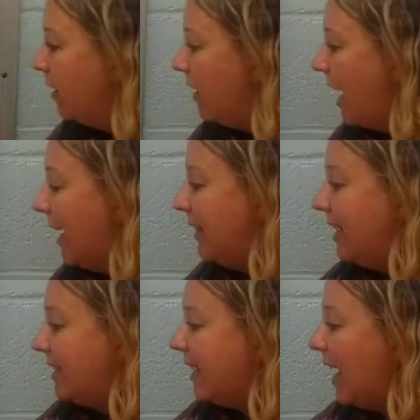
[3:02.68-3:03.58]
On
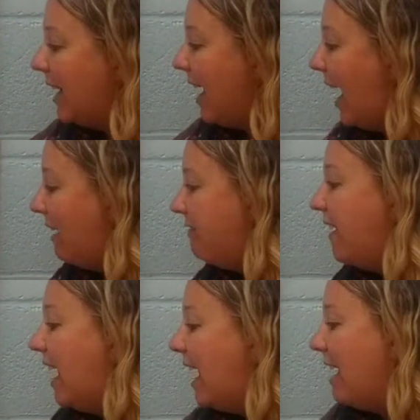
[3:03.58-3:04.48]
this side, I add
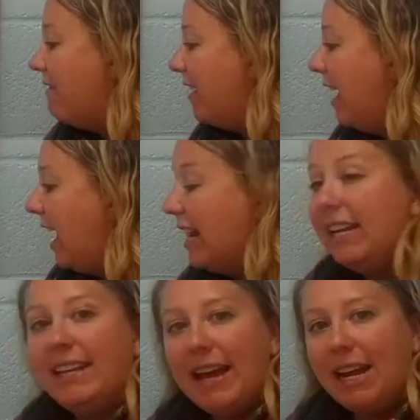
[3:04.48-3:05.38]
5, and
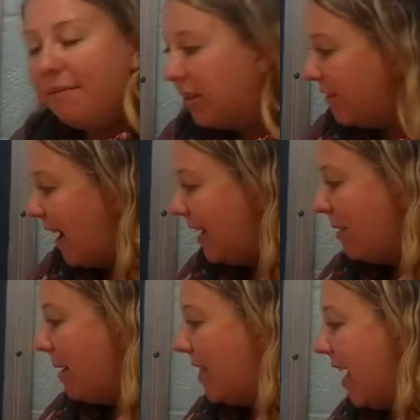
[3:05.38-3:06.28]
again, I'm
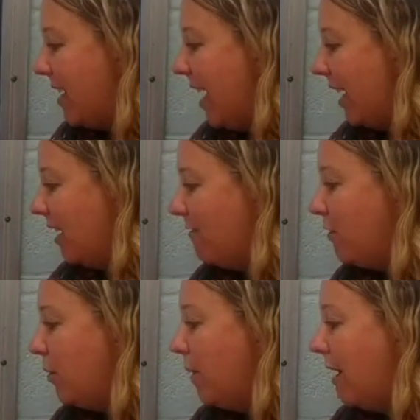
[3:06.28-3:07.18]
dividing by that
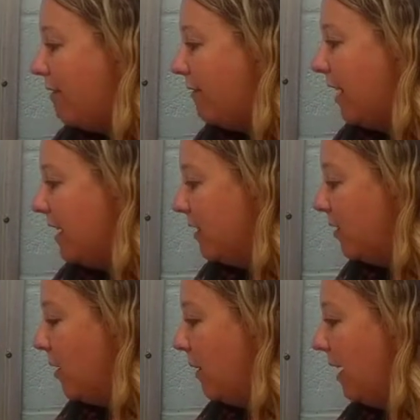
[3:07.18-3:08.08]
negative 2 out front.
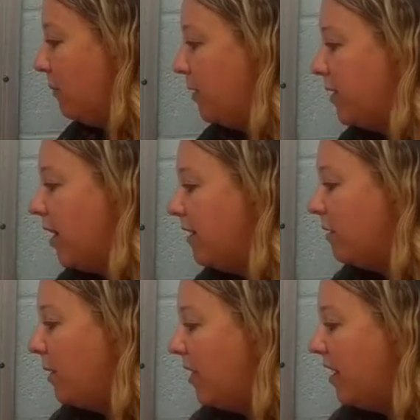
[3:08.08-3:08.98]
So it
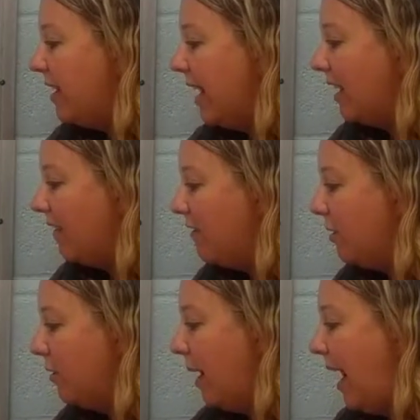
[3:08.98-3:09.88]
started with negative
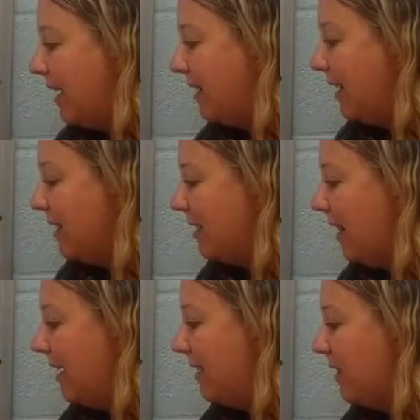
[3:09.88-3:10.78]
2x is
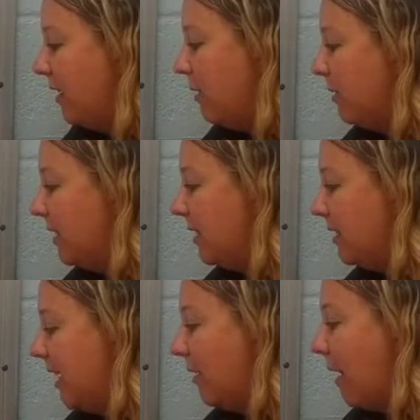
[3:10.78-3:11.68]
less than or equal to
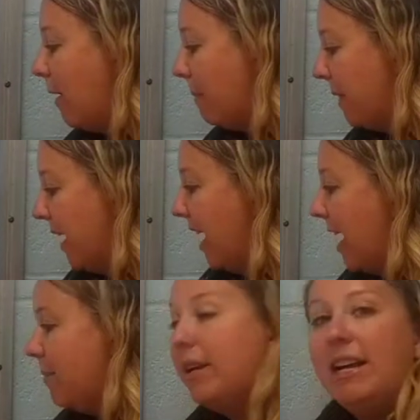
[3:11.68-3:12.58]
0,
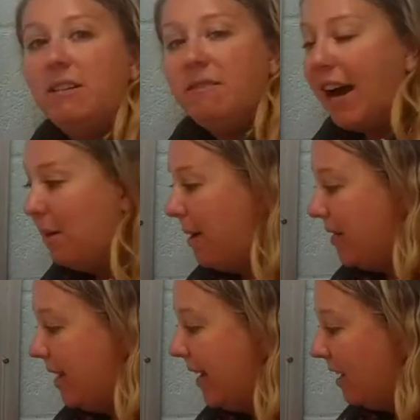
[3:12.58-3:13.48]
and when I divide by
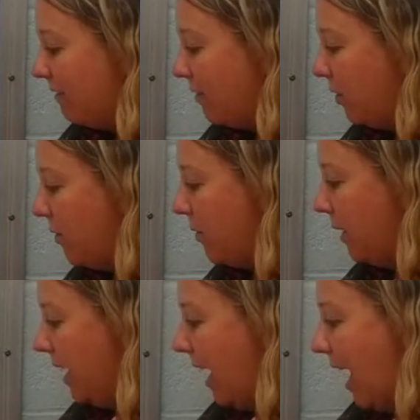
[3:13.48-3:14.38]
the negative
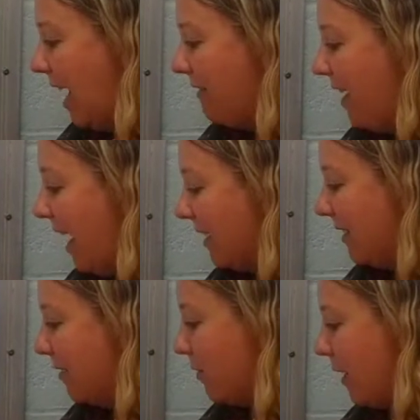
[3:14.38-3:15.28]
2, I have x
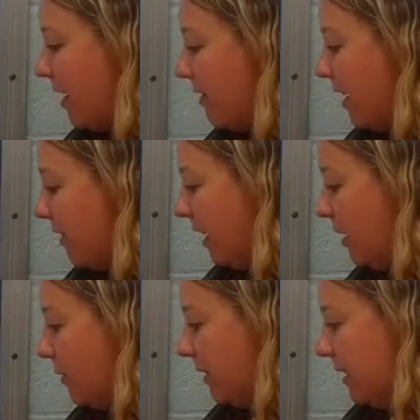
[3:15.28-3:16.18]
is greater than or
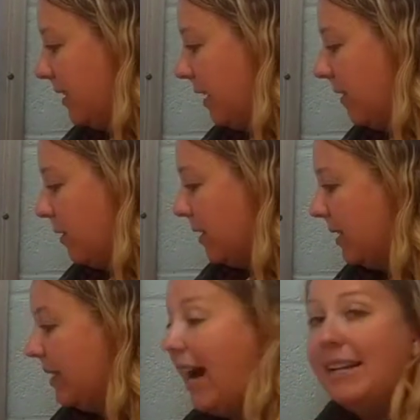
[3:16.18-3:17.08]
equal to 0
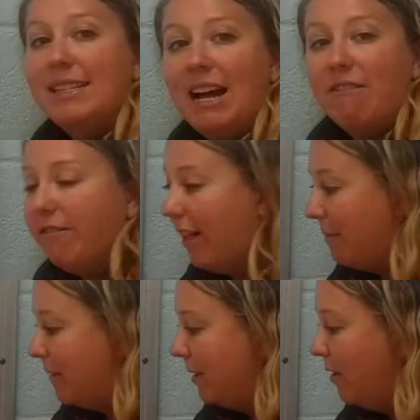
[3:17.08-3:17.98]
because that sign
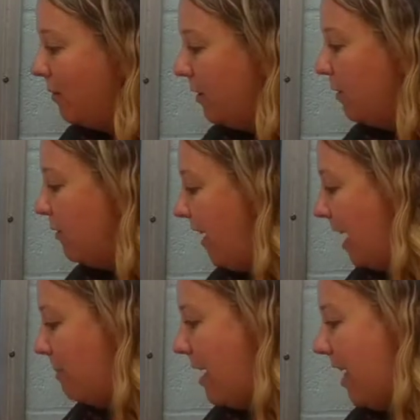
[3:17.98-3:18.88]
flips when you
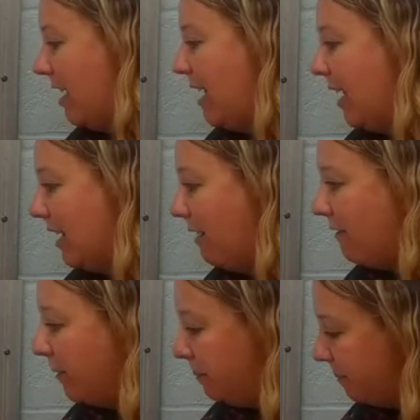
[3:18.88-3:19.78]
divide by that negative.
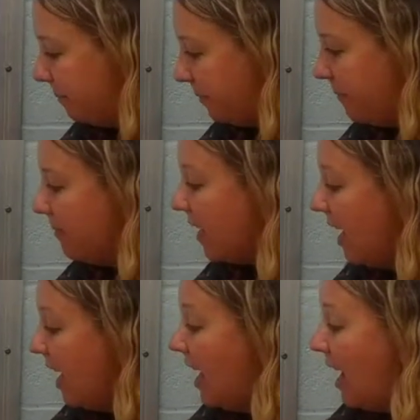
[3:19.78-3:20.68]

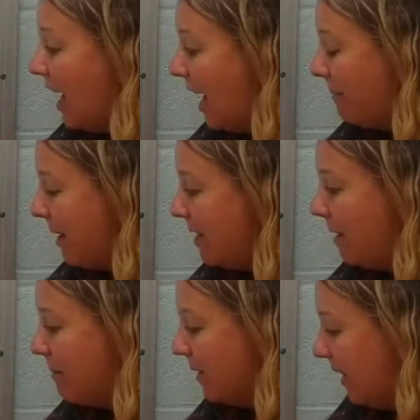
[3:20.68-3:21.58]
On my
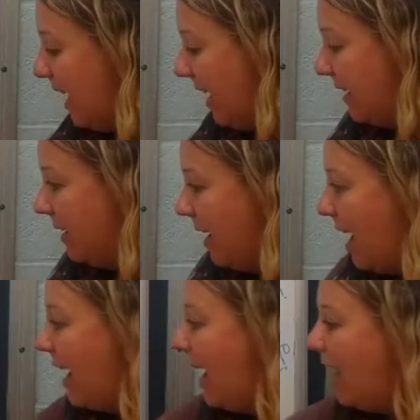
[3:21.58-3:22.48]
number line,
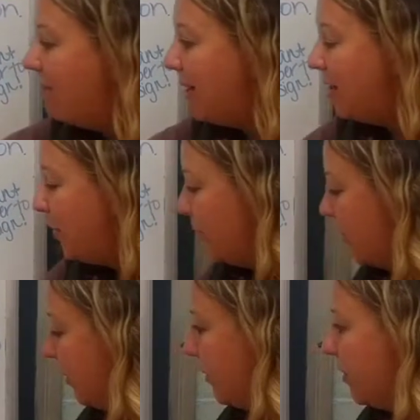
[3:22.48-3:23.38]
I have my two
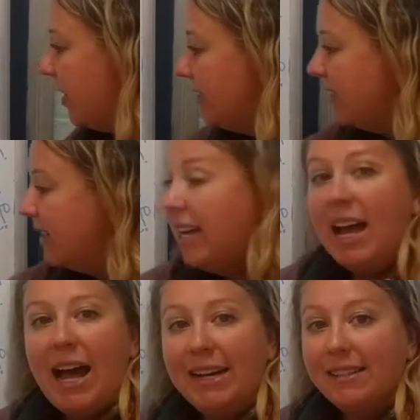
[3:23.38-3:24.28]
solutions.
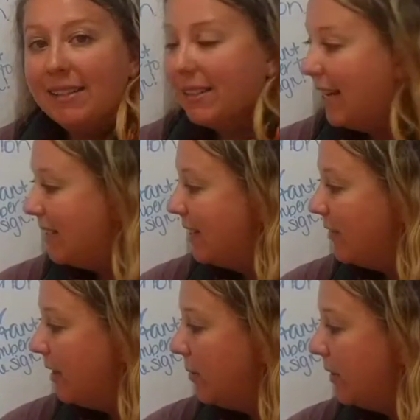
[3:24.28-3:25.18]
X is less than
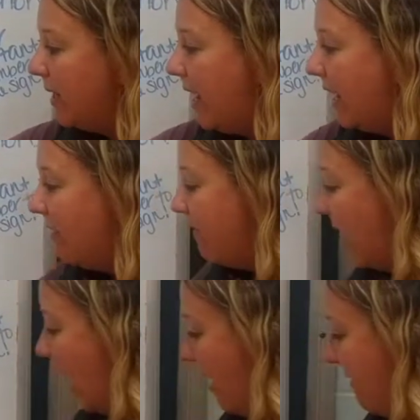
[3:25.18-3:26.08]
or equal to negative
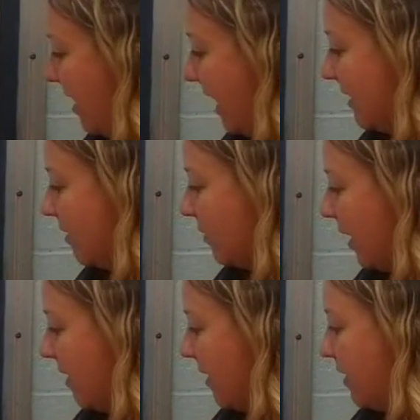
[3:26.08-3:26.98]
5, and x is
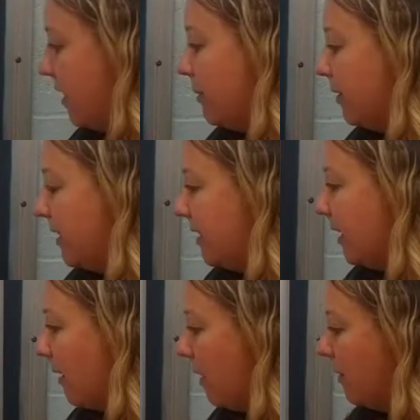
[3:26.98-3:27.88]
greater than or equal to
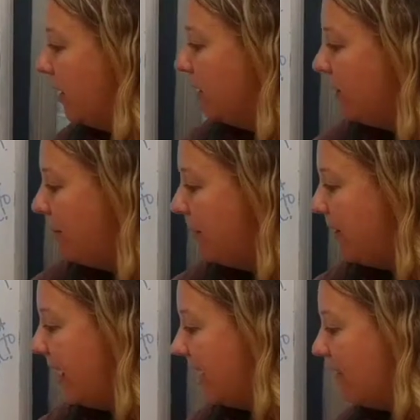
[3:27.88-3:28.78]
0. So I
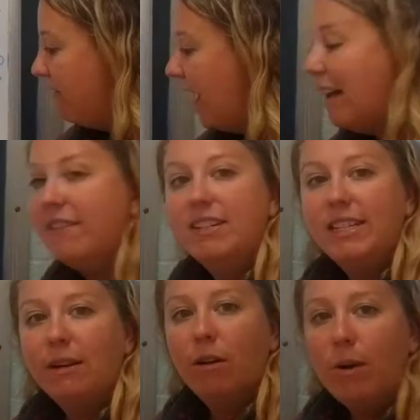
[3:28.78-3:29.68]
put negative 5 and
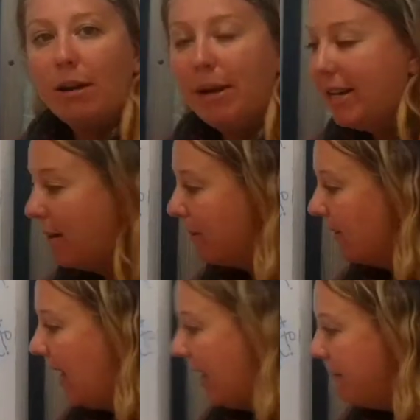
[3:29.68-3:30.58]
0 on my number
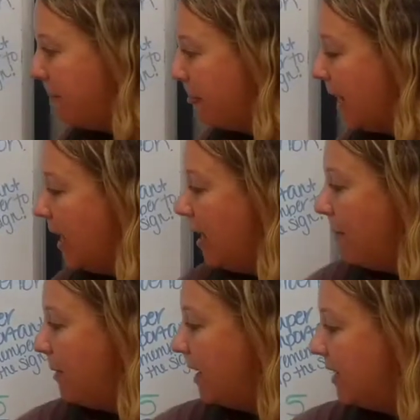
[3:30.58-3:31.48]
line.
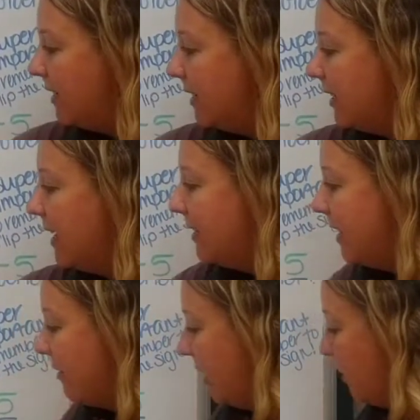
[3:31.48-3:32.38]
Because it's less
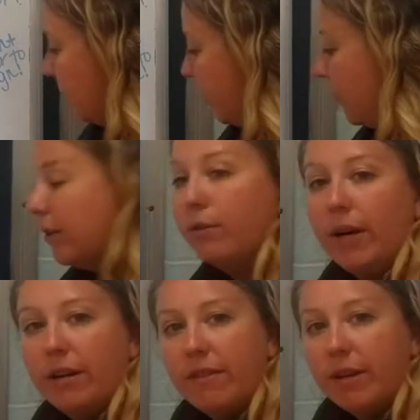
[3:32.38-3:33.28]
than or equal to and
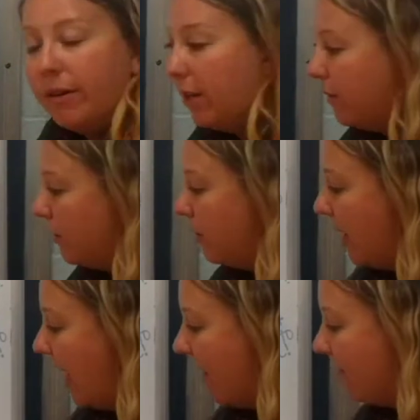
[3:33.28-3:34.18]
greater than or equal to,
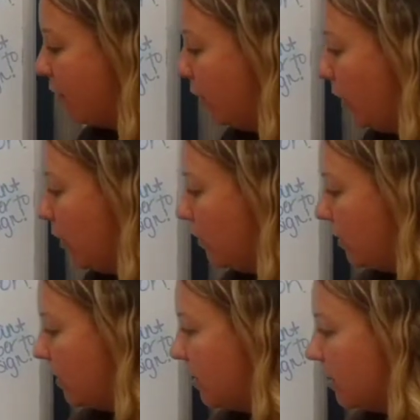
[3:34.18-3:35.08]
I have
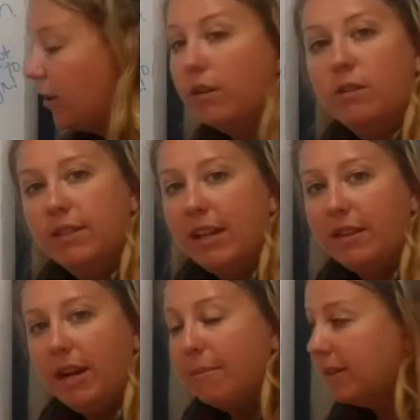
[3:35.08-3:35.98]
closed circles on
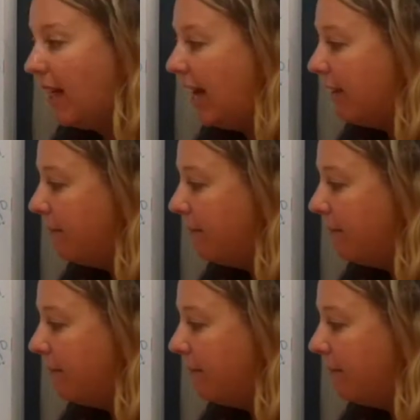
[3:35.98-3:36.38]
the number line.